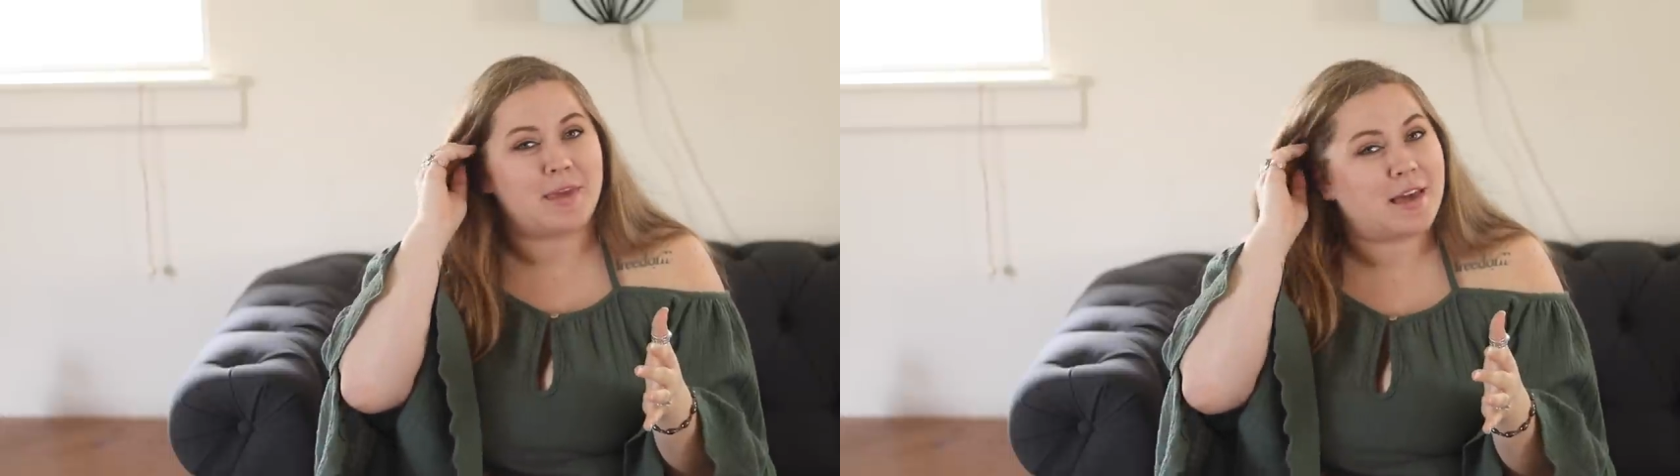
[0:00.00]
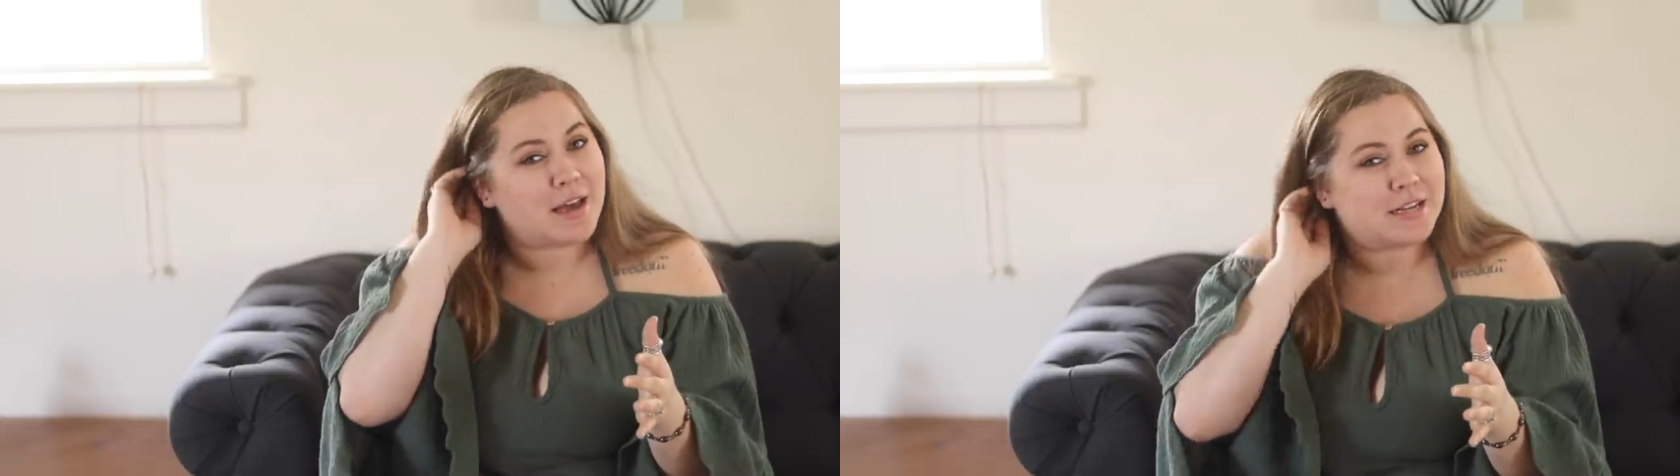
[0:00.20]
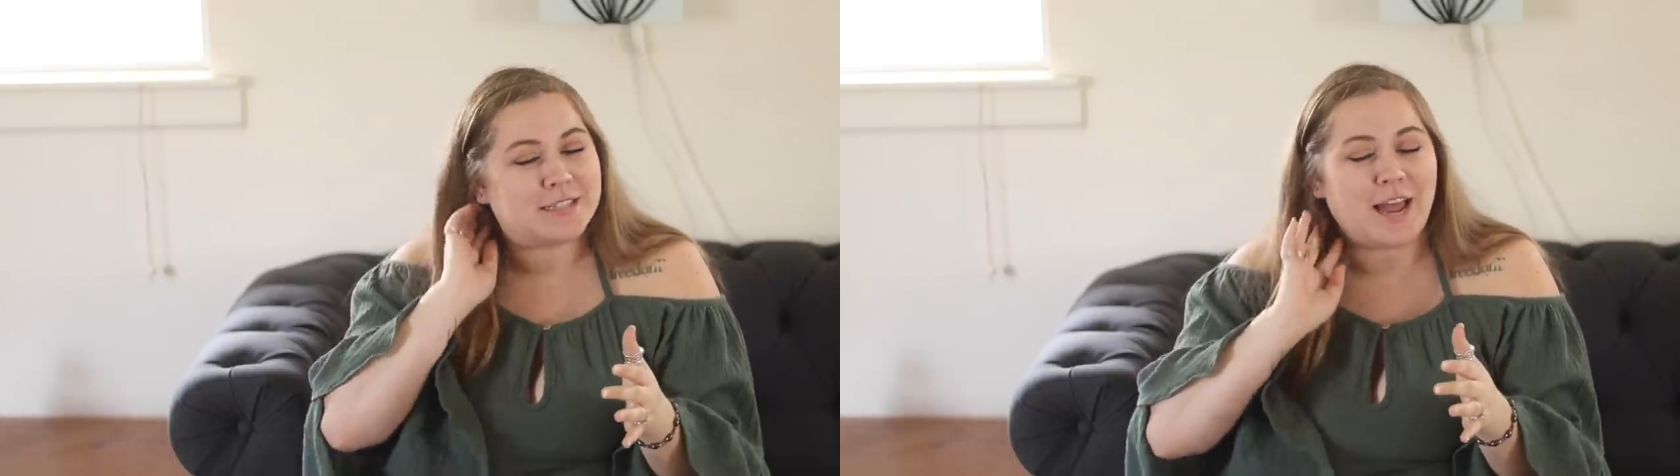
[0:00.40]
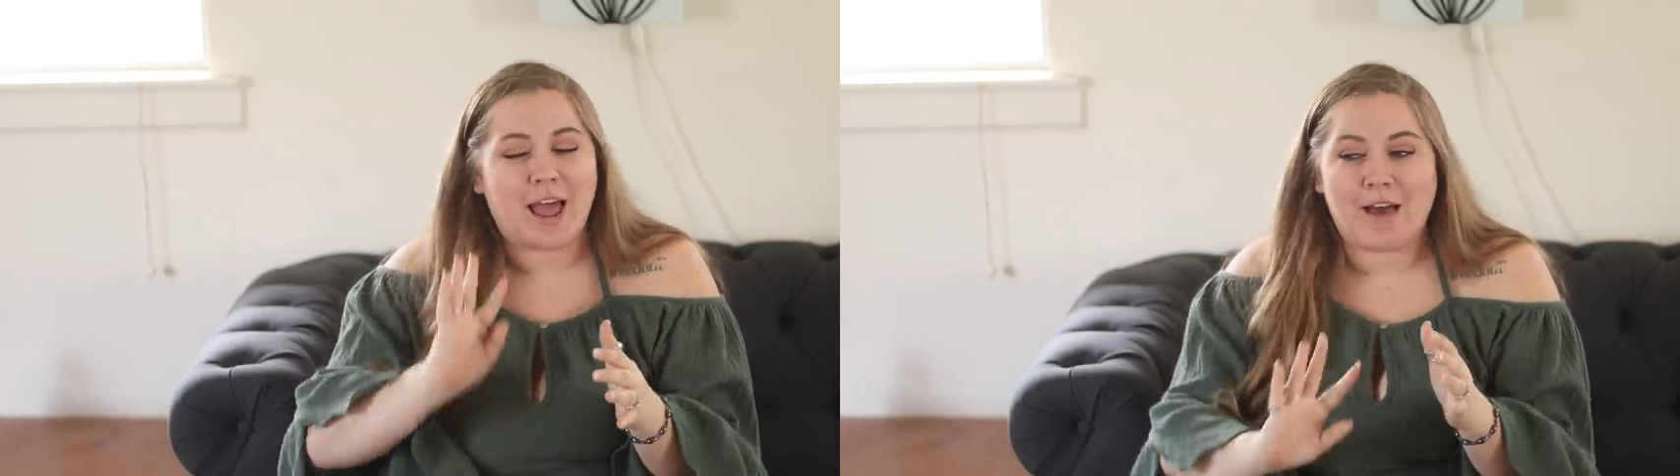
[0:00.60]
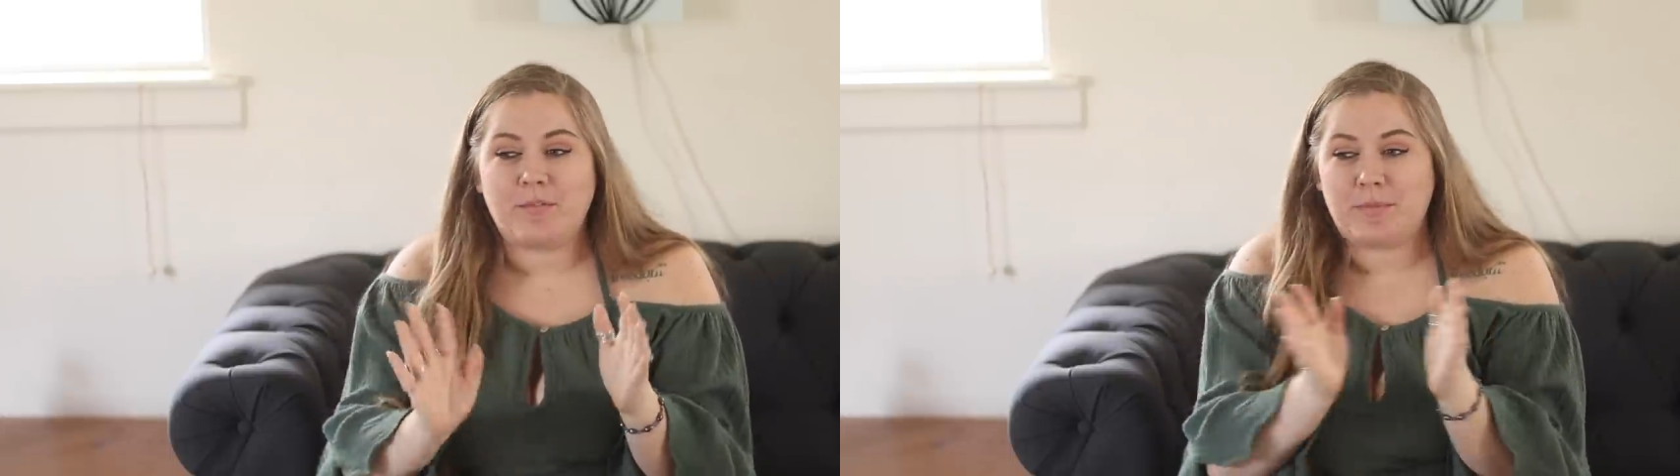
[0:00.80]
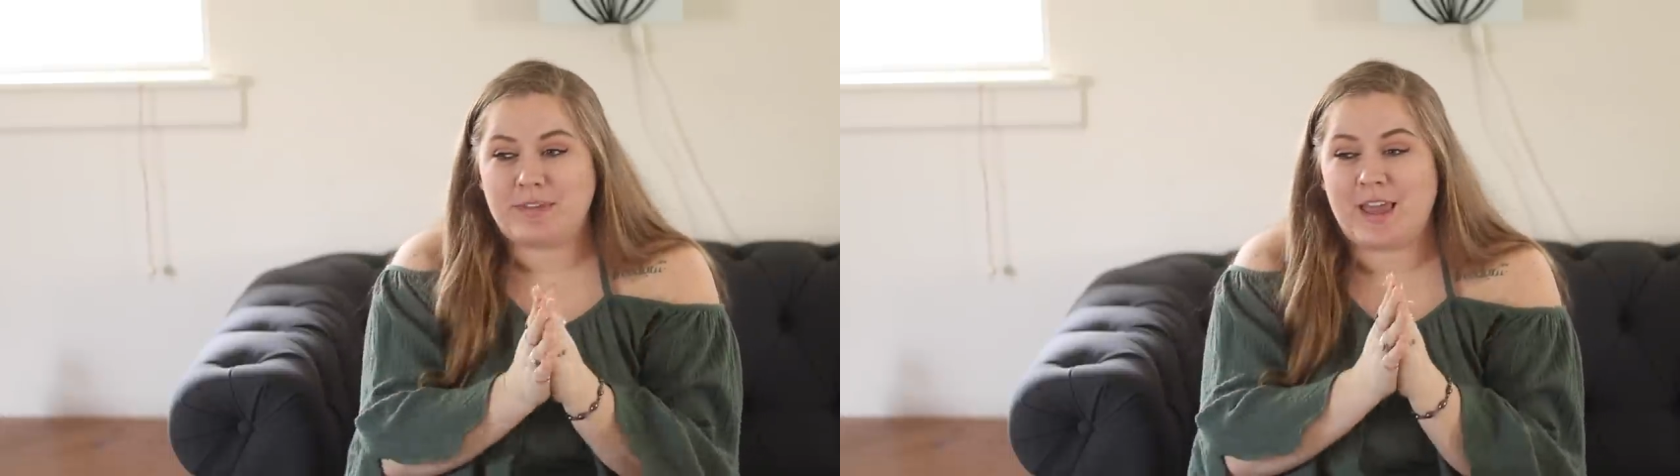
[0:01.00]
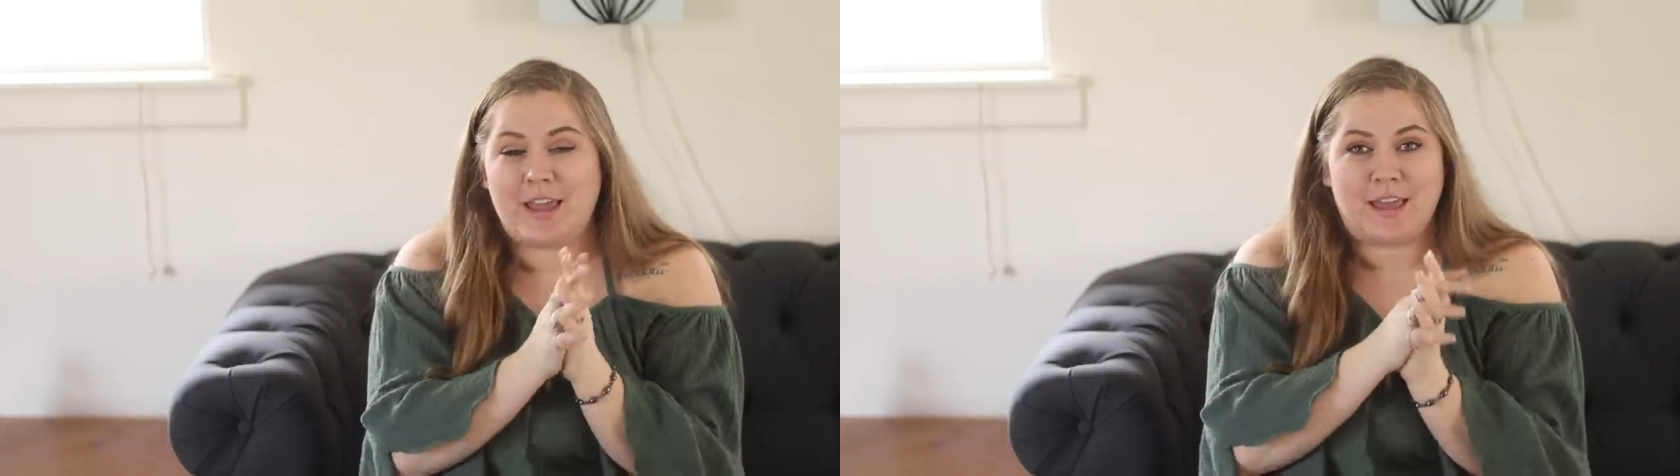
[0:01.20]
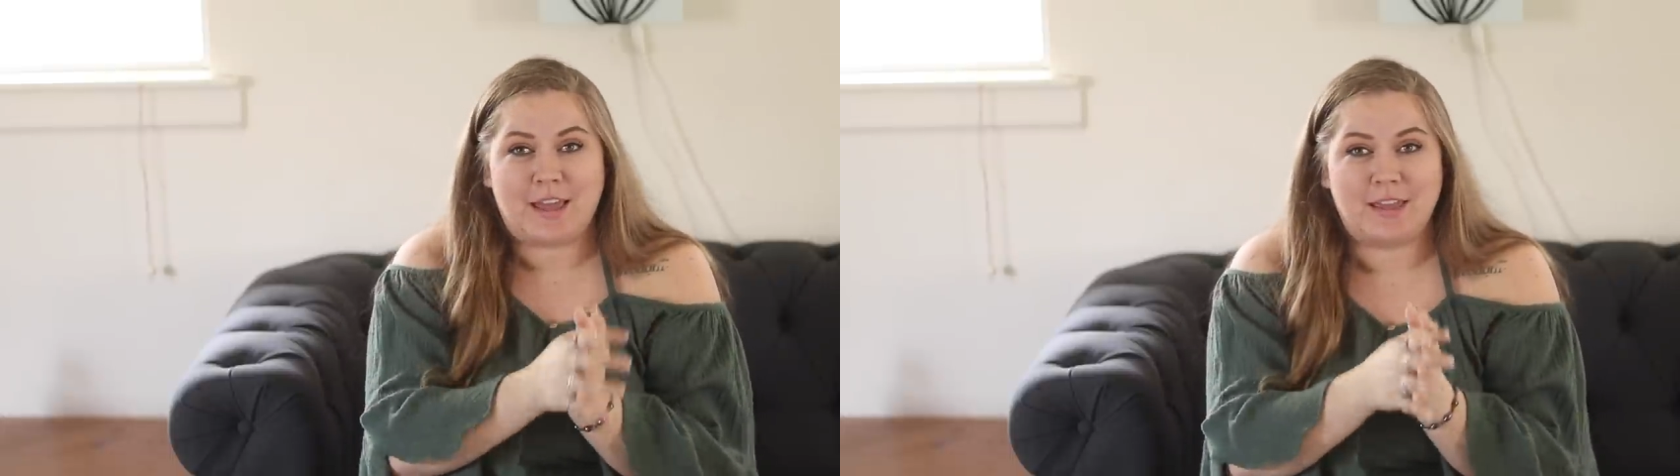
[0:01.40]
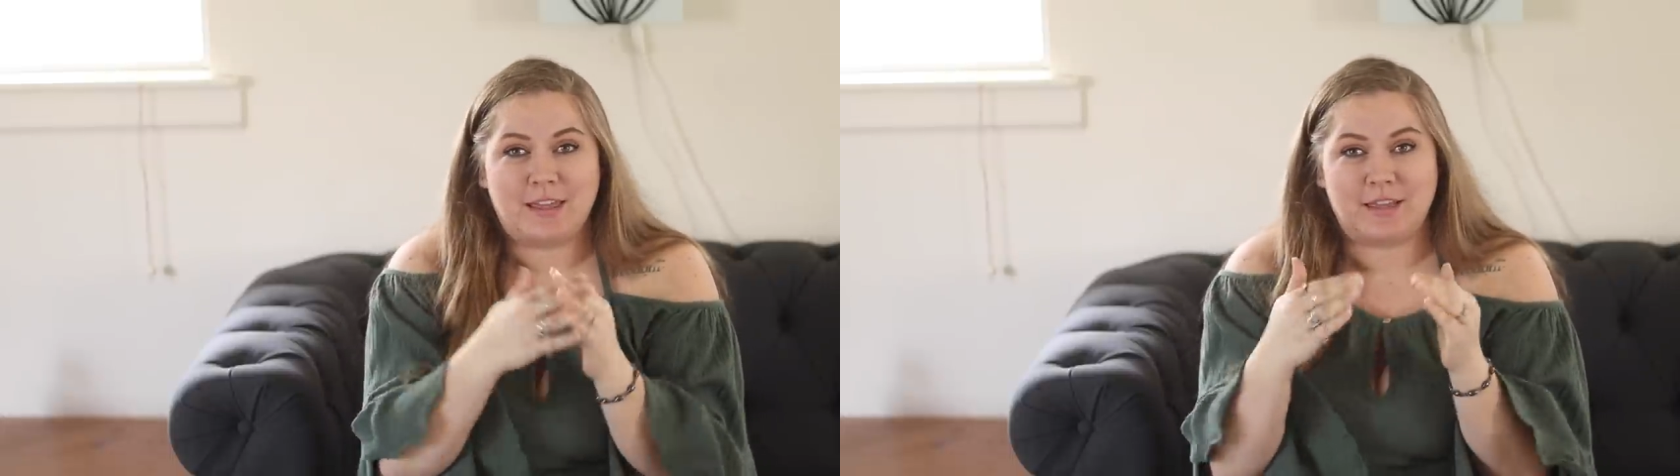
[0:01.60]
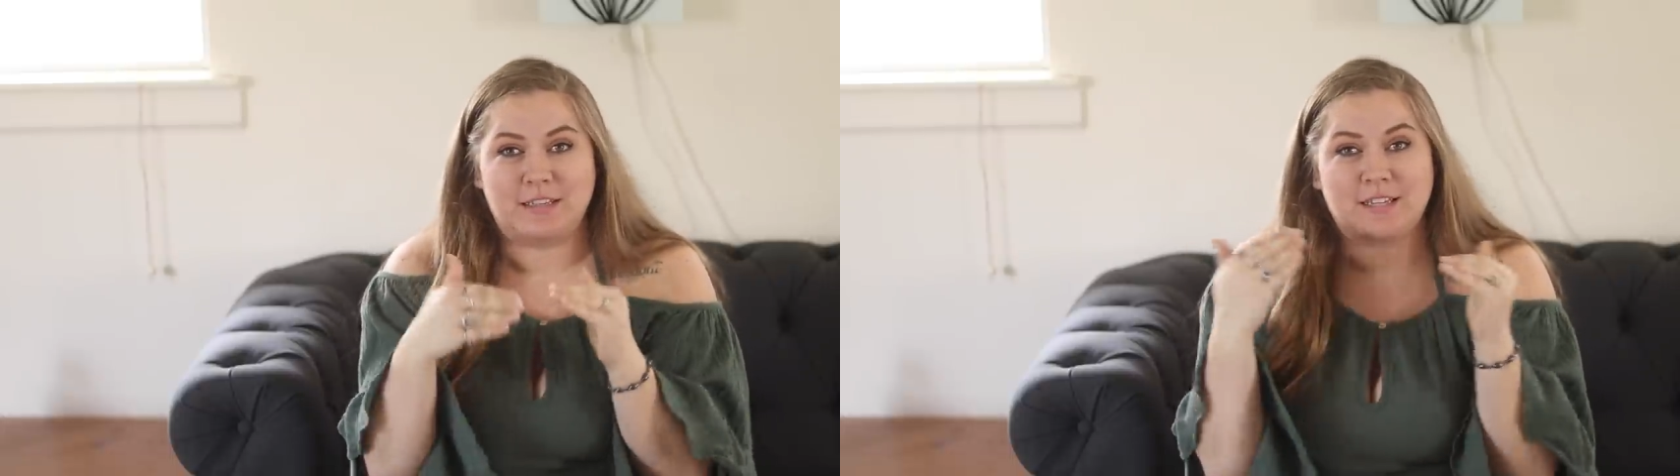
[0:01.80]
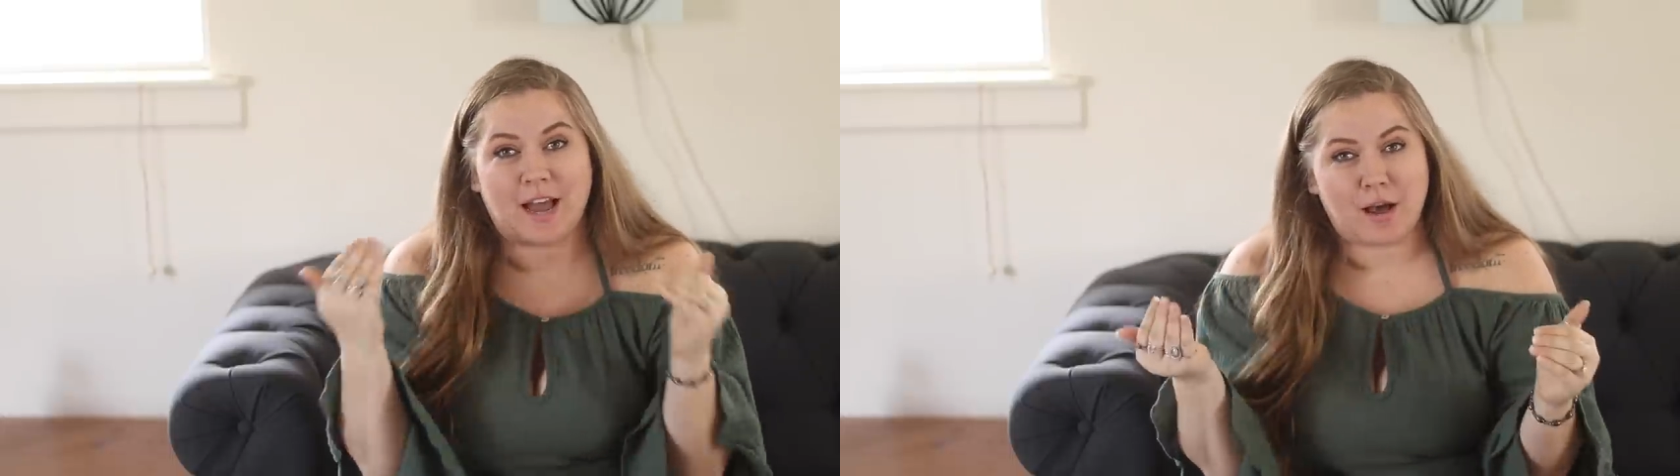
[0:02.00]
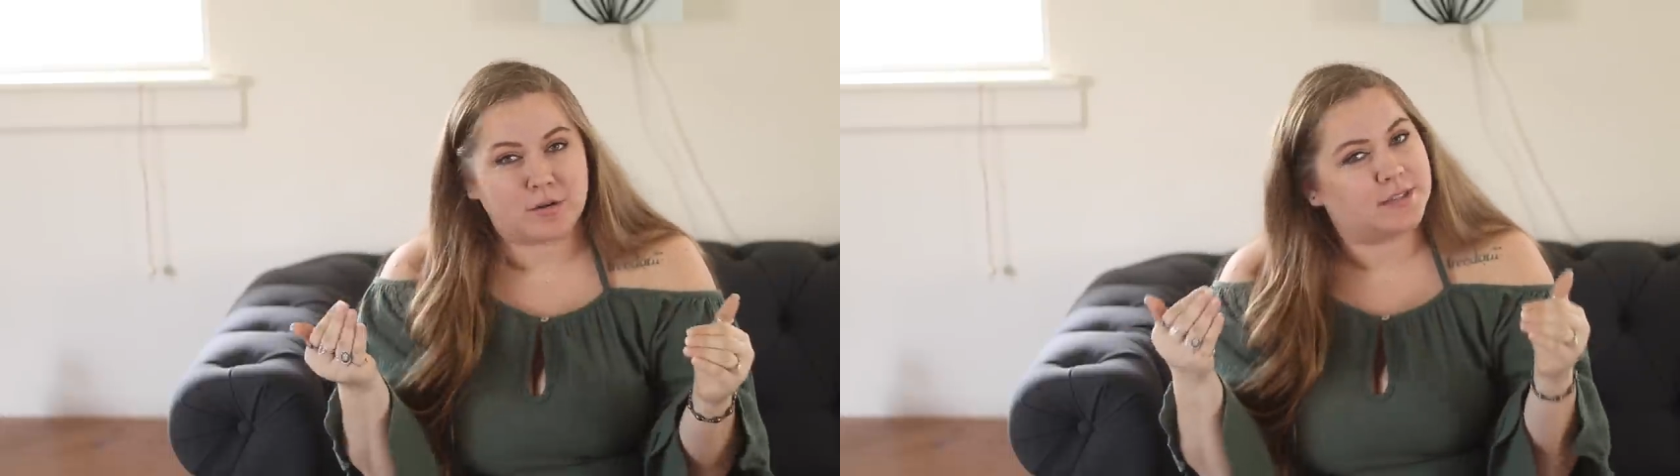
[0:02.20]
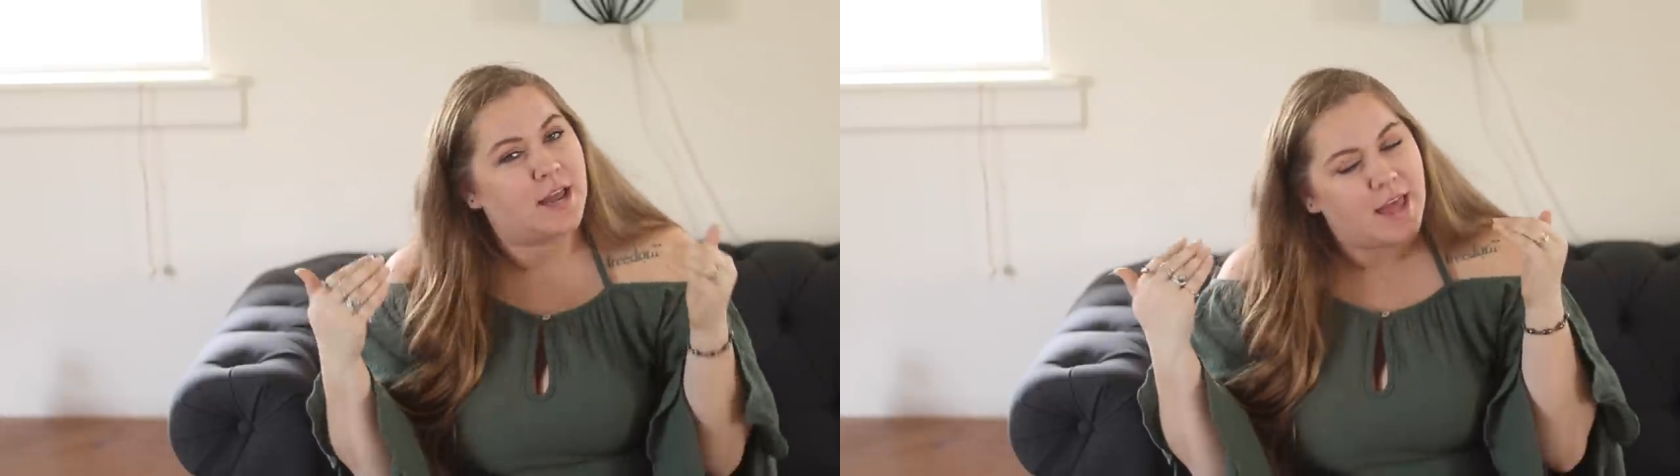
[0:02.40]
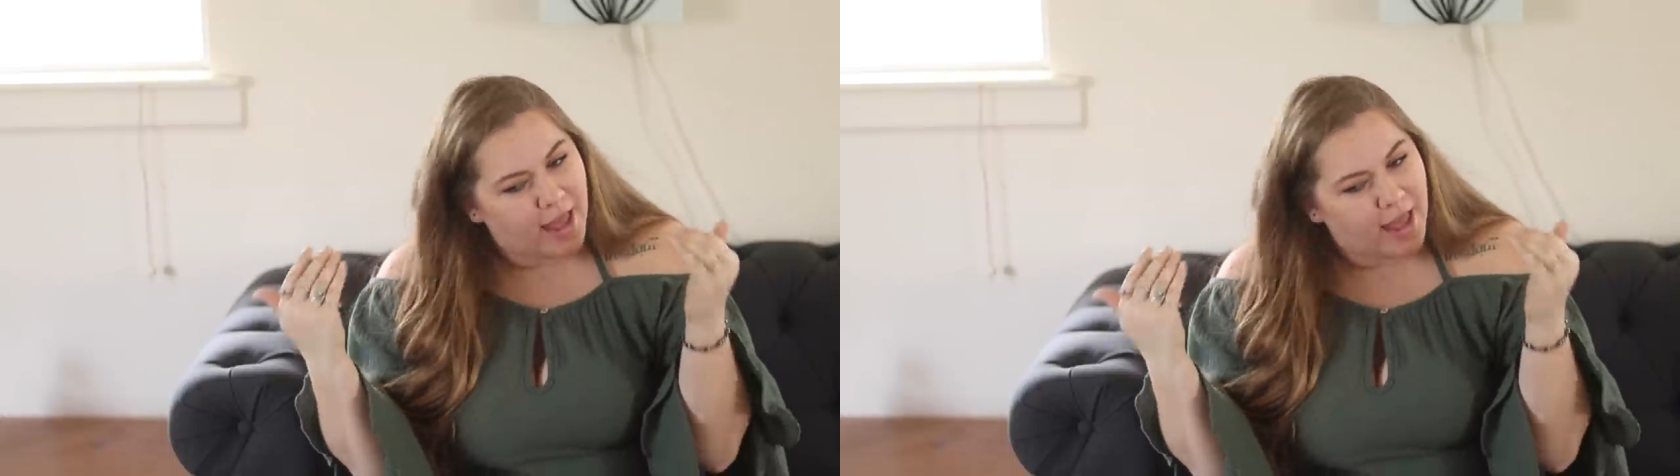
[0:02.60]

because I have a bidet in this house